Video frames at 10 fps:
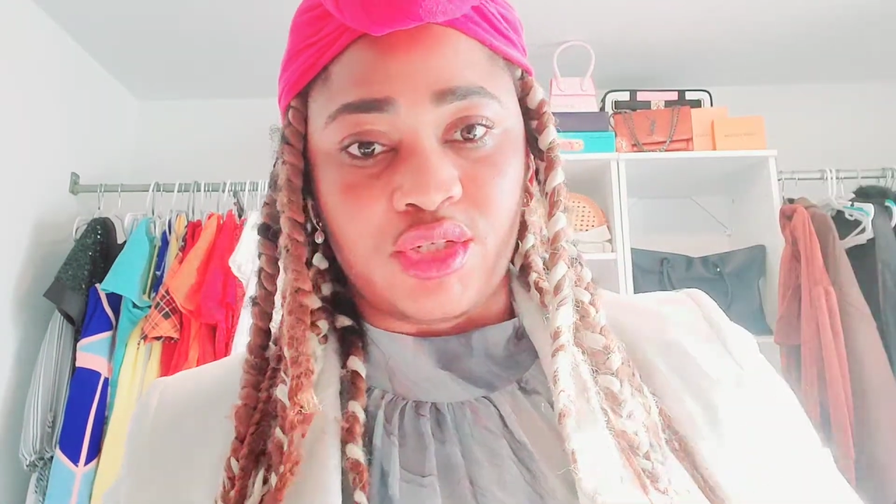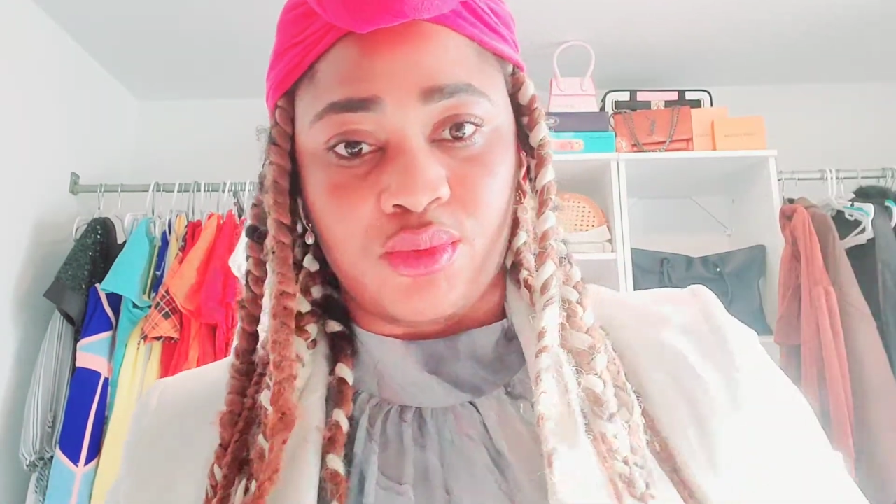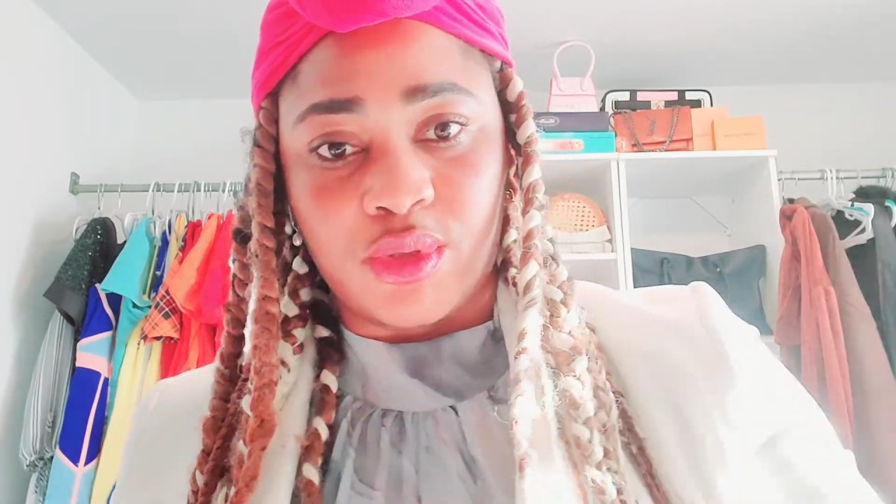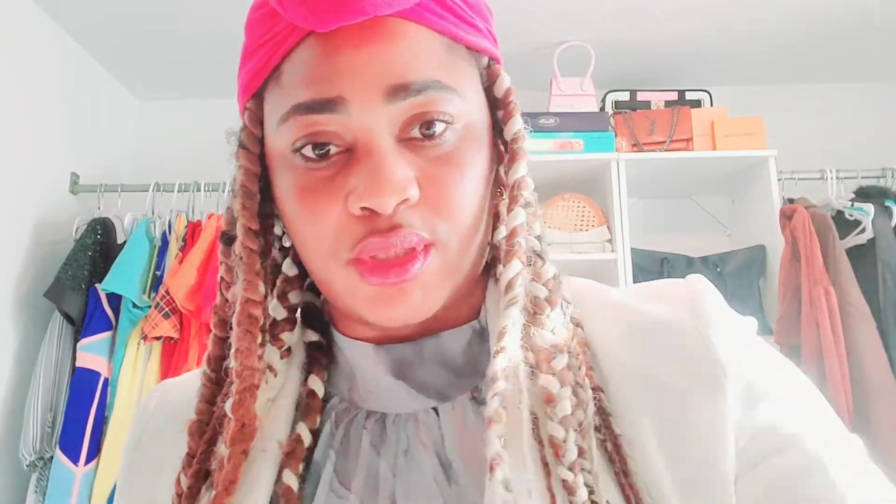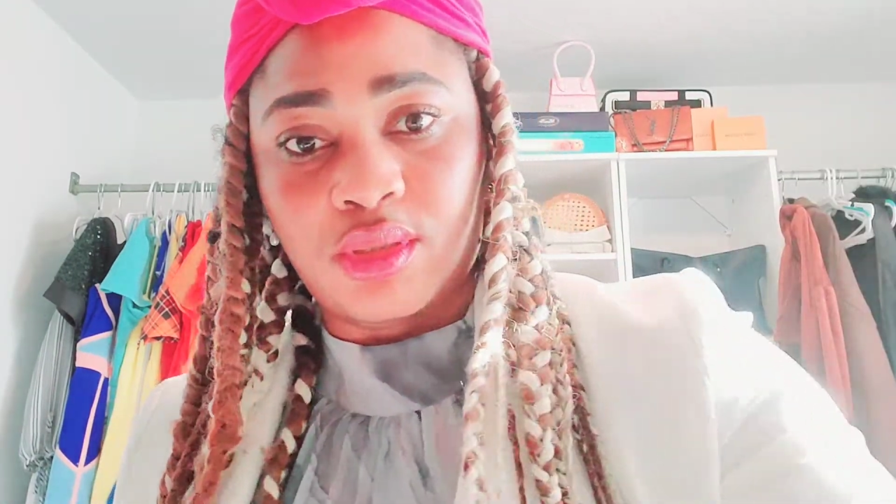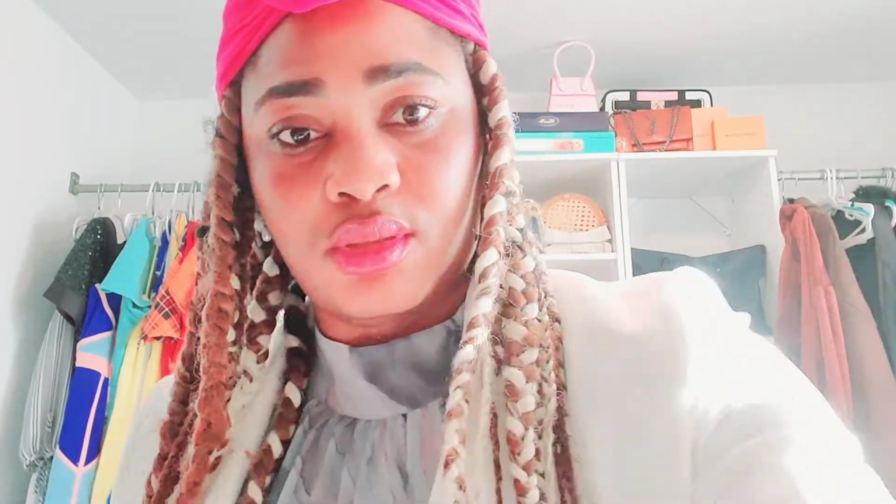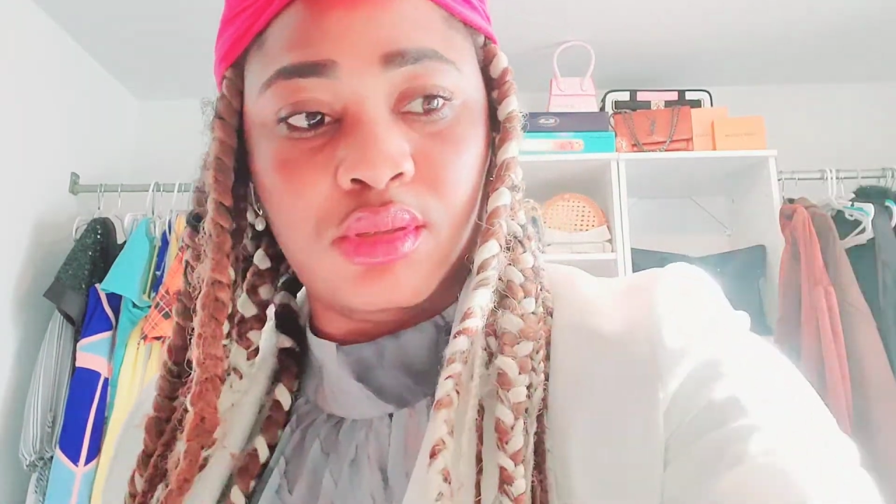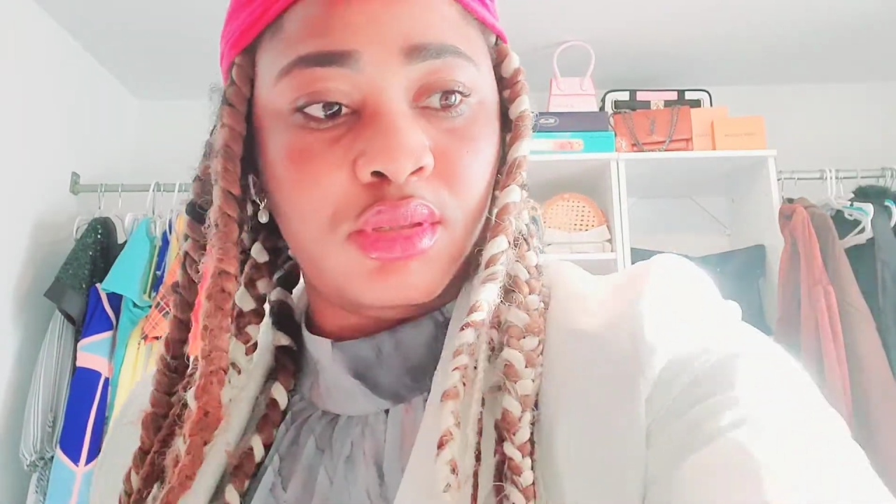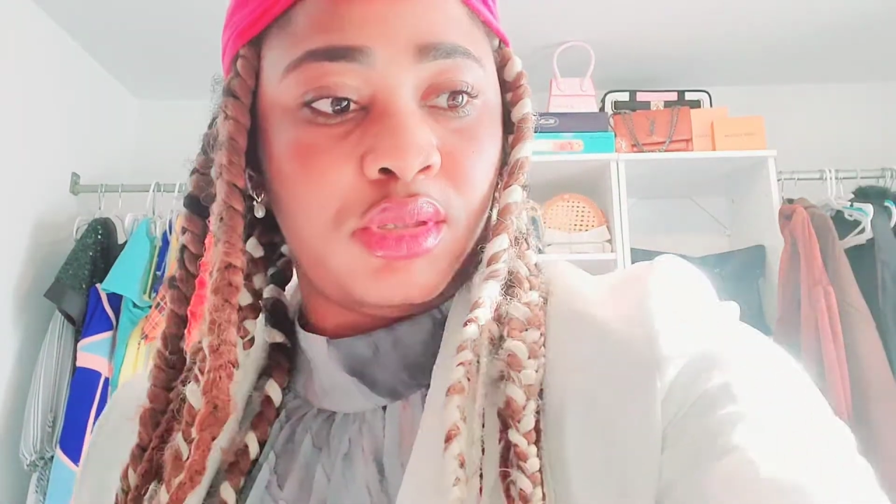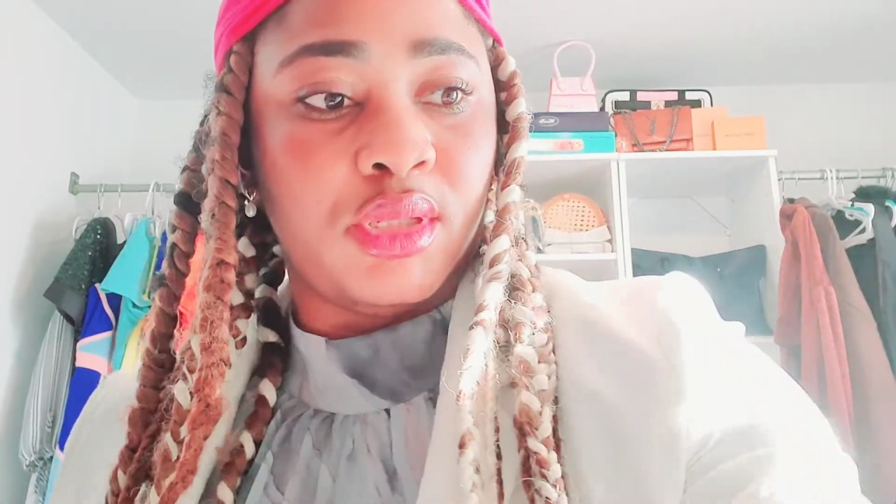one
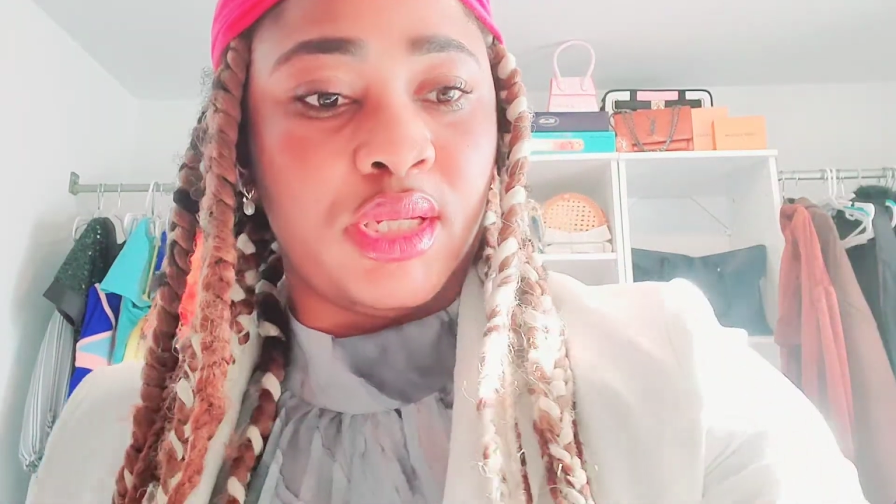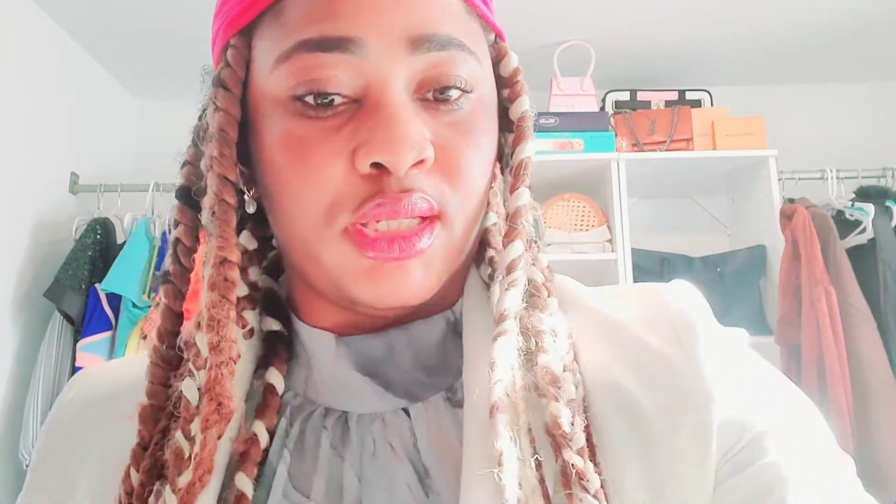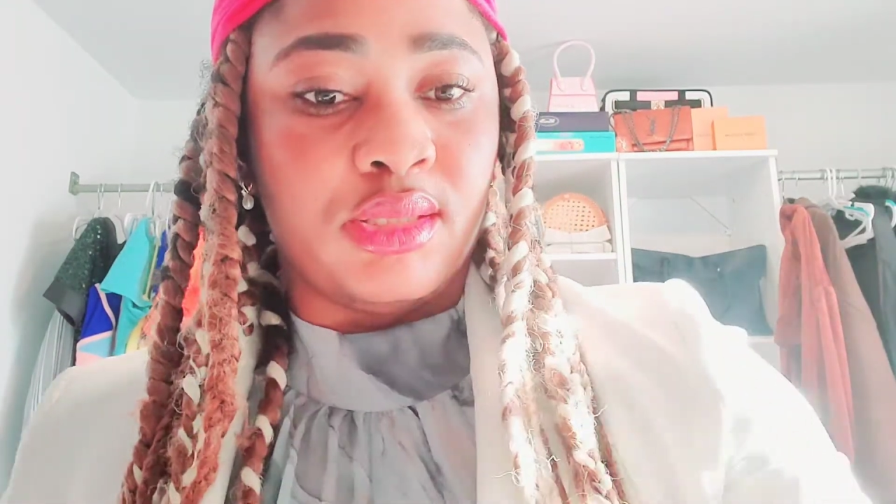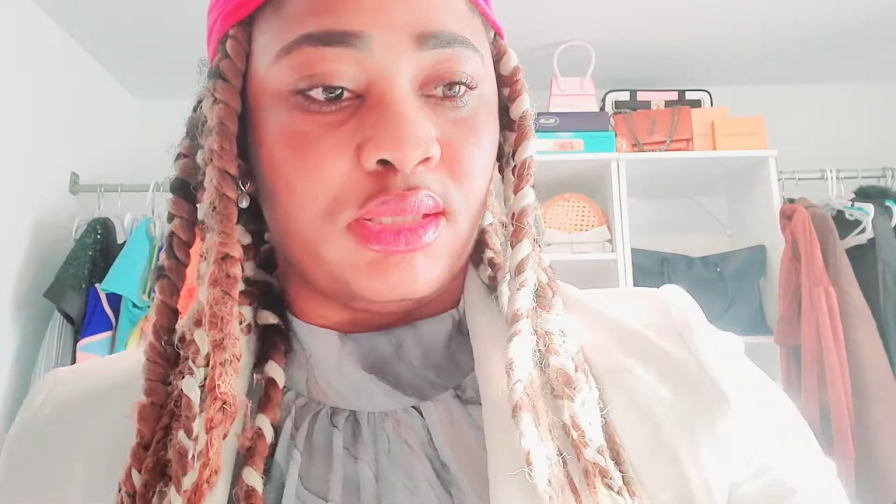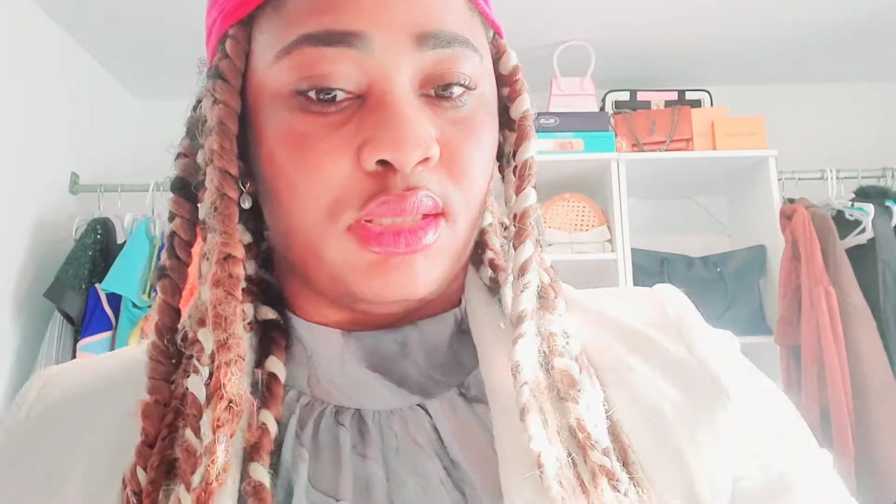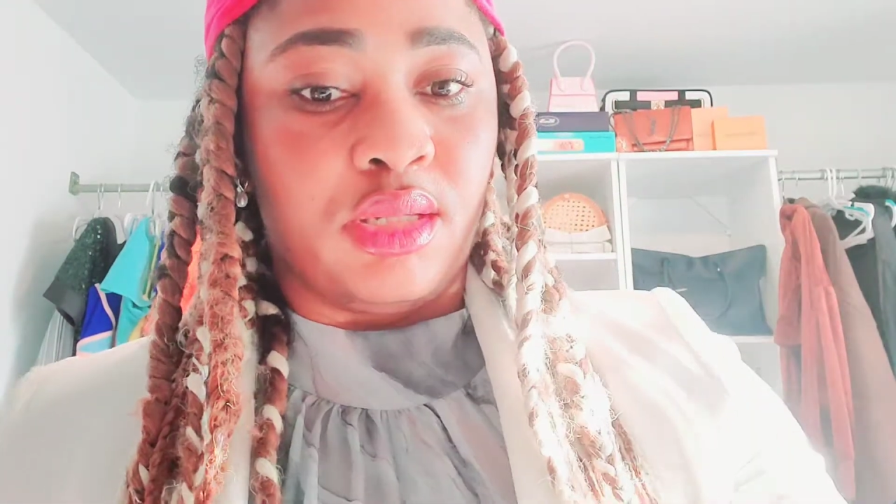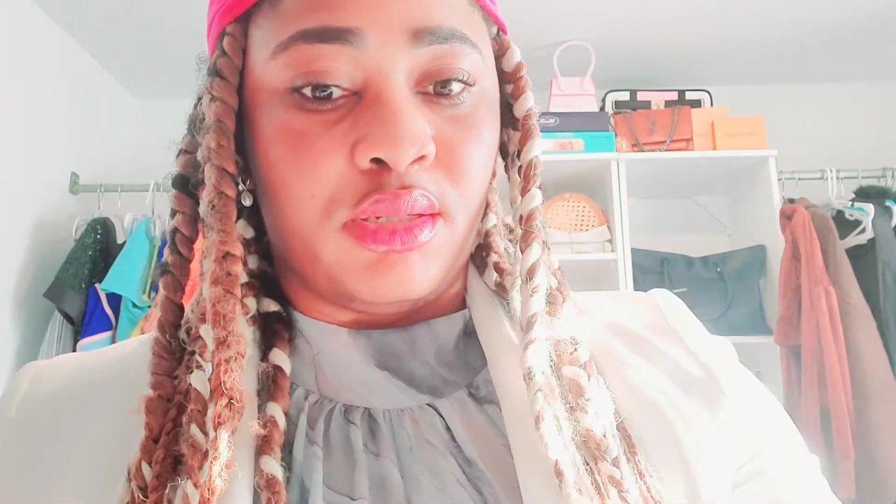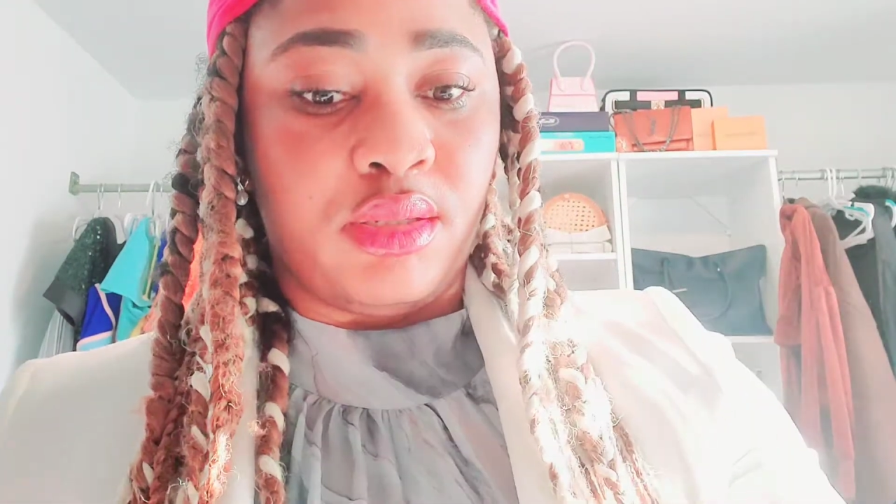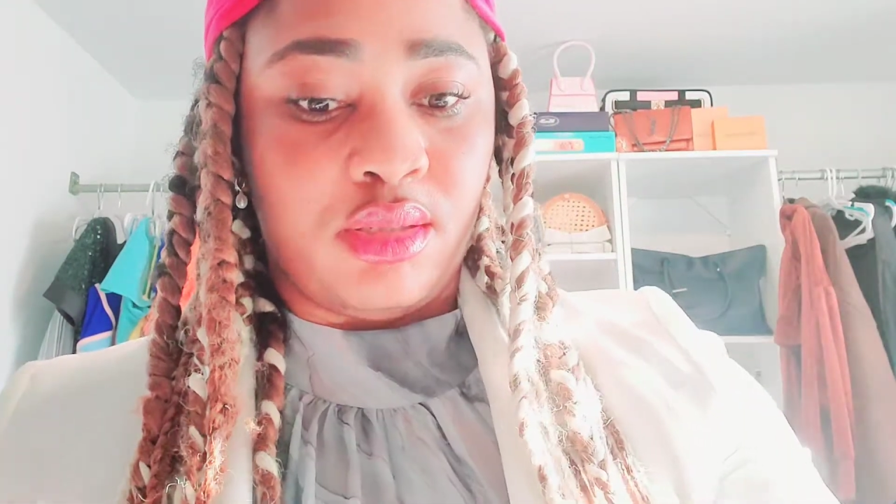that's it there